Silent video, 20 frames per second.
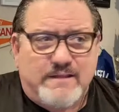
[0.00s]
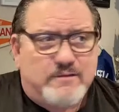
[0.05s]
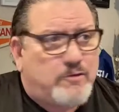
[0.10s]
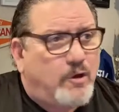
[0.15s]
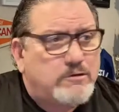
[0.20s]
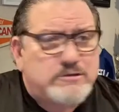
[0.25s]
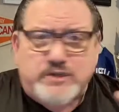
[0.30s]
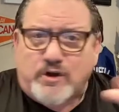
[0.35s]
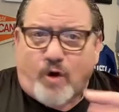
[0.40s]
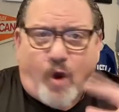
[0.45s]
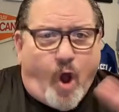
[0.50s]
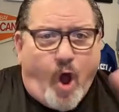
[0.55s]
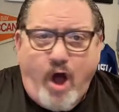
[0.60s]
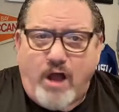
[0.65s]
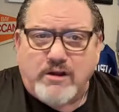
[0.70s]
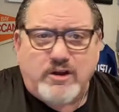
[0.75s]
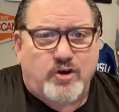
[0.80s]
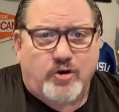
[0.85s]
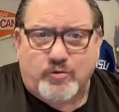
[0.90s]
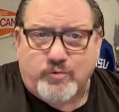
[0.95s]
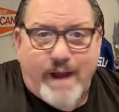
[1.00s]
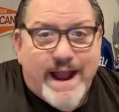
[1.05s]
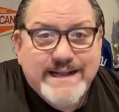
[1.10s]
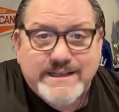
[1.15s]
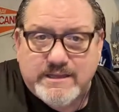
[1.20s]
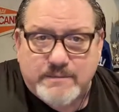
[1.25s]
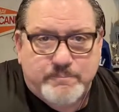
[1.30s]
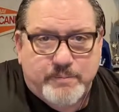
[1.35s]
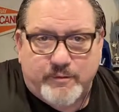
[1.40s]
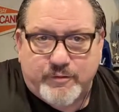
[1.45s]
Those are all
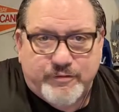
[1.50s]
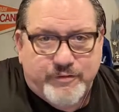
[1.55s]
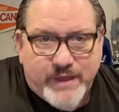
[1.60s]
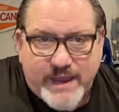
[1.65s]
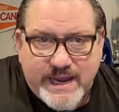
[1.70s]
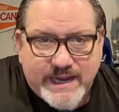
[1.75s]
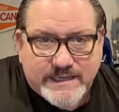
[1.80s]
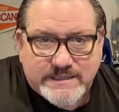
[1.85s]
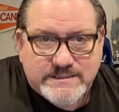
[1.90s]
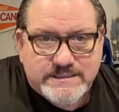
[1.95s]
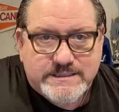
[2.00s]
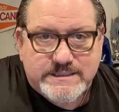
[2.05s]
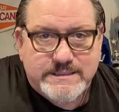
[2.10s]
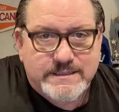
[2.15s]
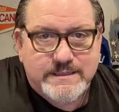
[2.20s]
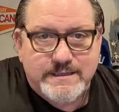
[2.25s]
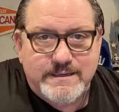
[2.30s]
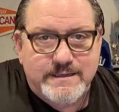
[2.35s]
correctable things.